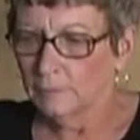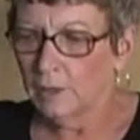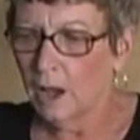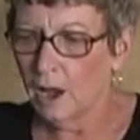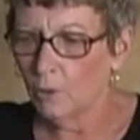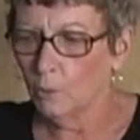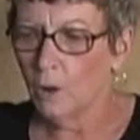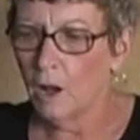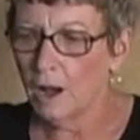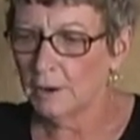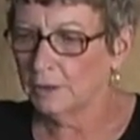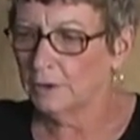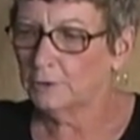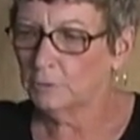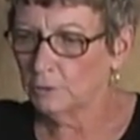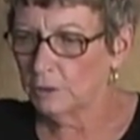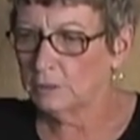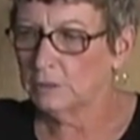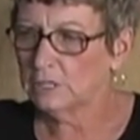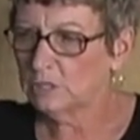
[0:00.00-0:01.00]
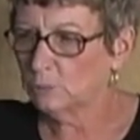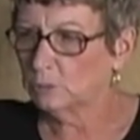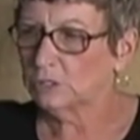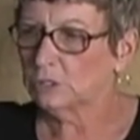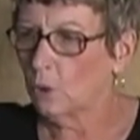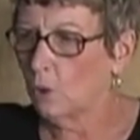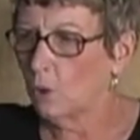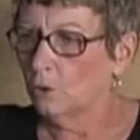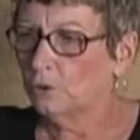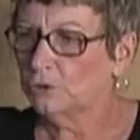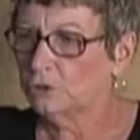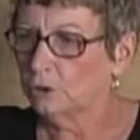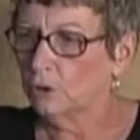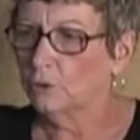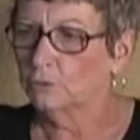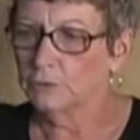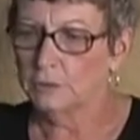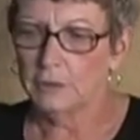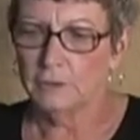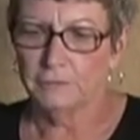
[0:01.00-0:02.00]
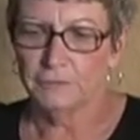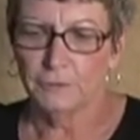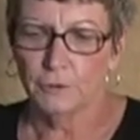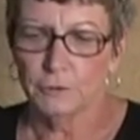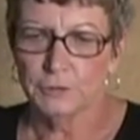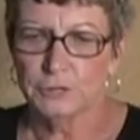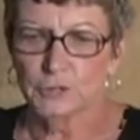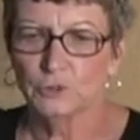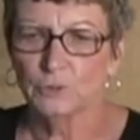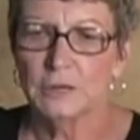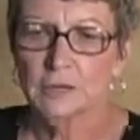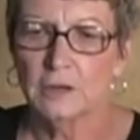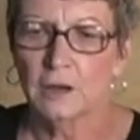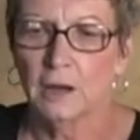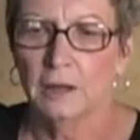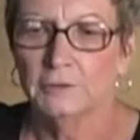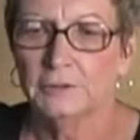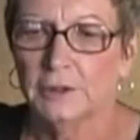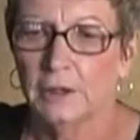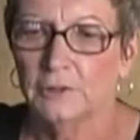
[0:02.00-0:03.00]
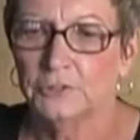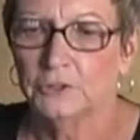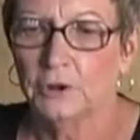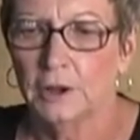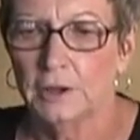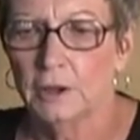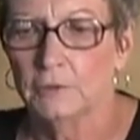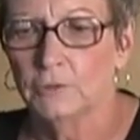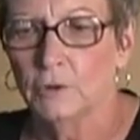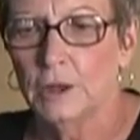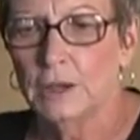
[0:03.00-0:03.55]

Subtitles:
Ironically, this was also the first drink contest I ever